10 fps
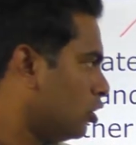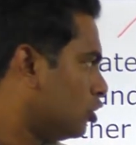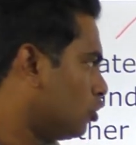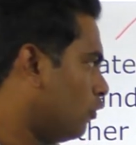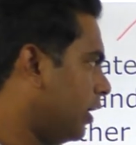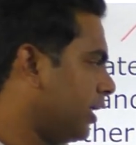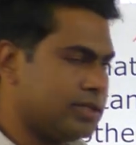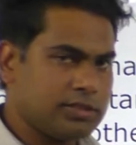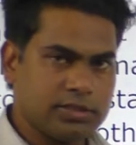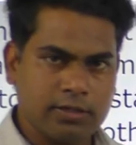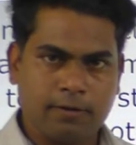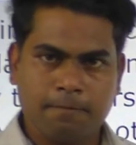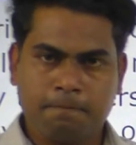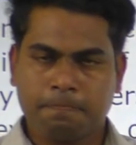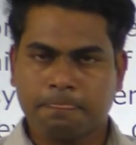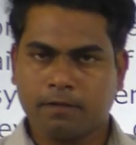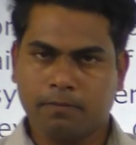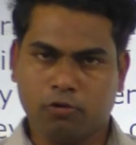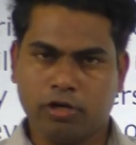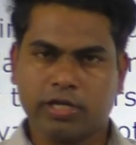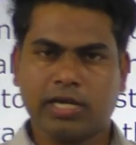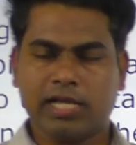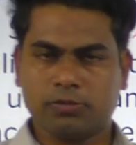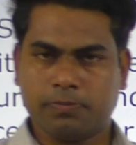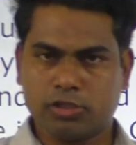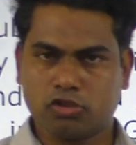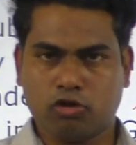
So one is political aspects